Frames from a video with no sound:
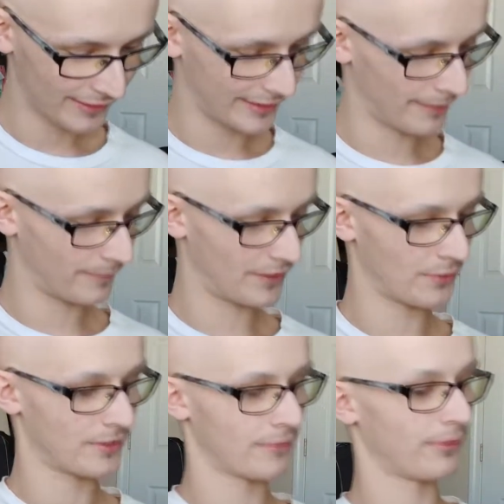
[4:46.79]
Yep, this
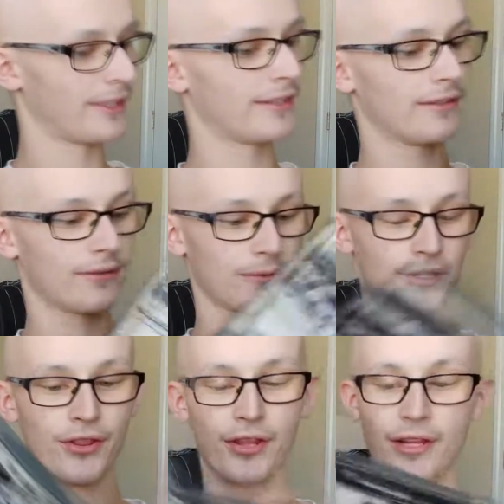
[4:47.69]
was complete with
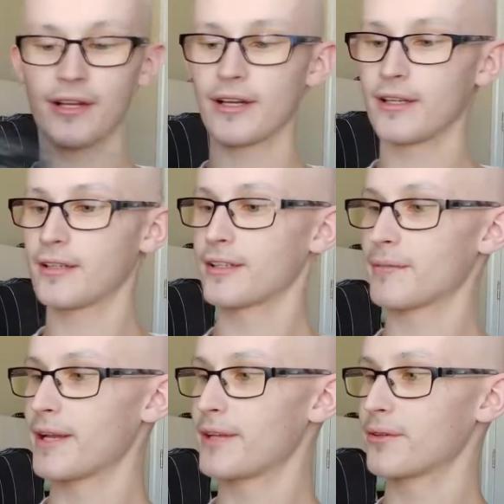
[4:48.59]
the
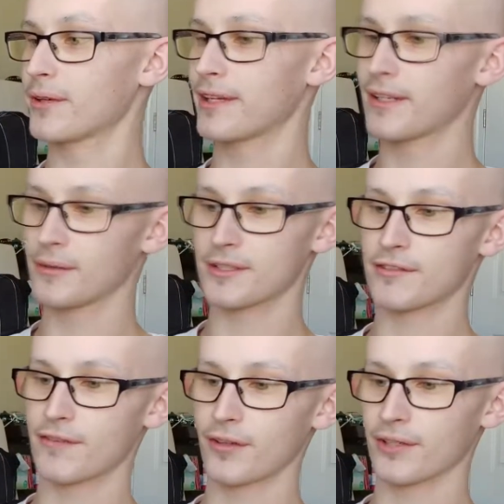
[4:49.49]
manual right here, which
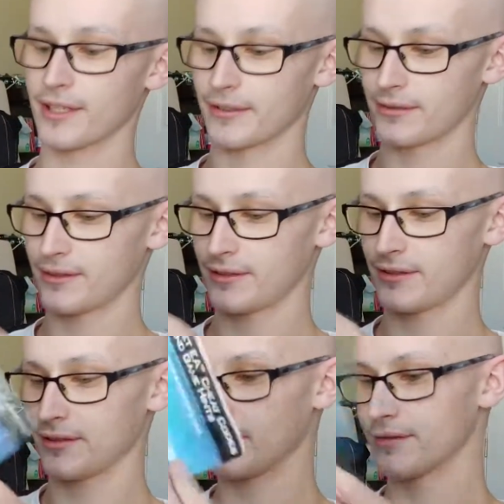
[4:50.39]
is falling out
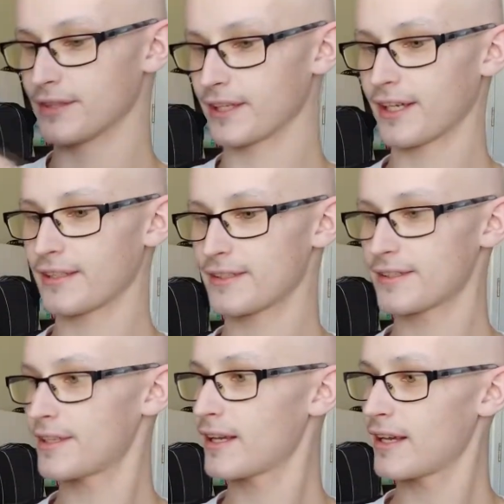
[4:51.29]
of the
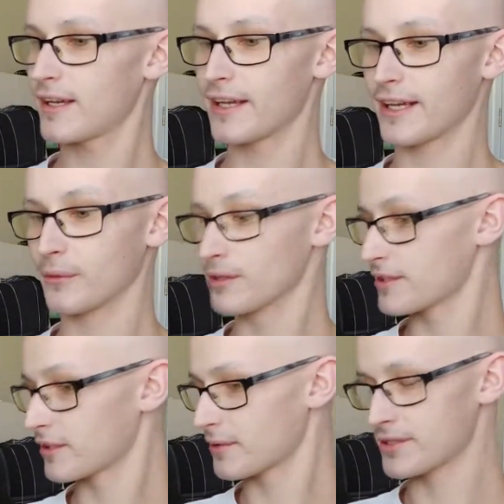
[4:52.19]
case. And it was
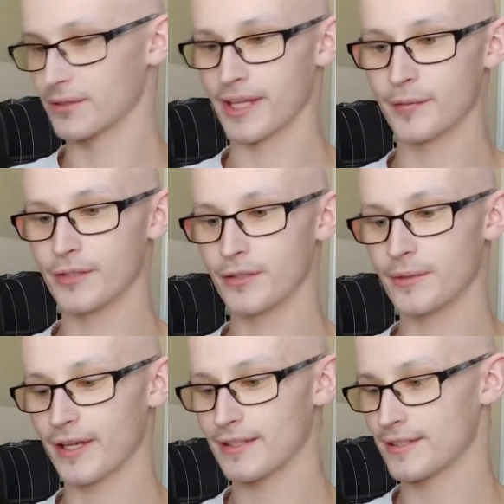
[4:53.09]
an original GameCube
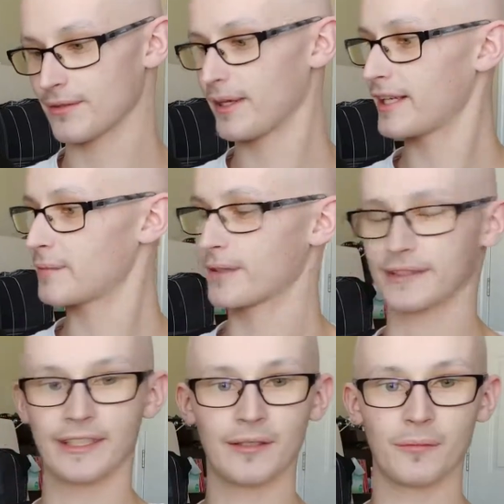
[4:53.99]
case, so I had to pick
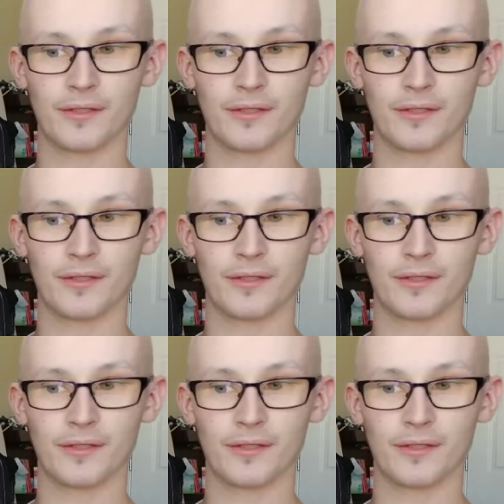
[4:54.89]
that up.